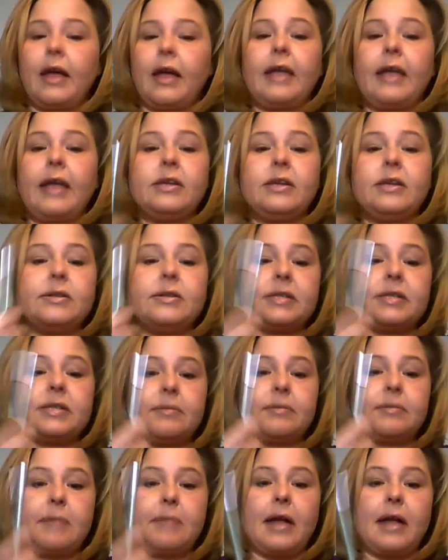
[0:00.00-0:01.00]
I use
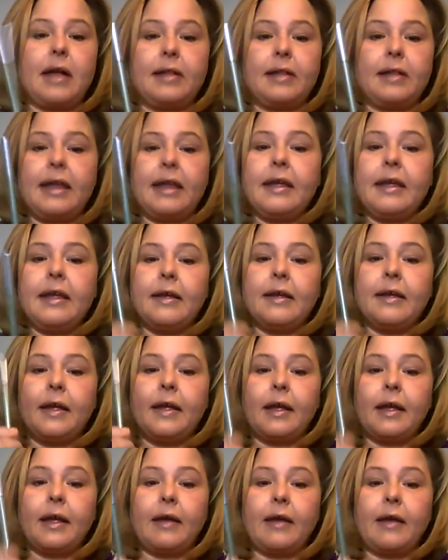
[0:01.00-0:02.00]
the Mally
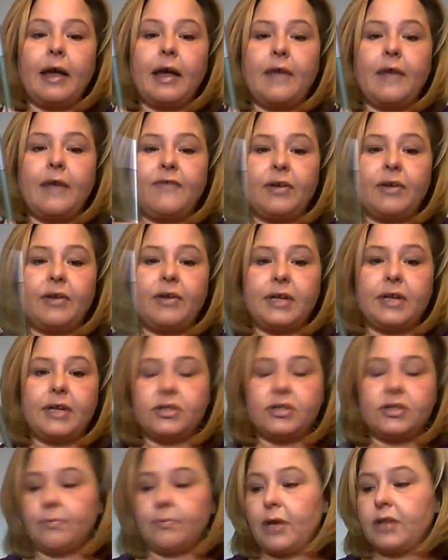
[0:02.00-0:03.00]
uh,
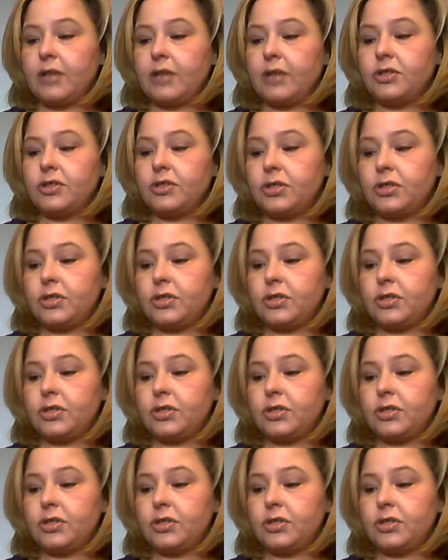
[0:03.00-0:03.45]
foundation brush.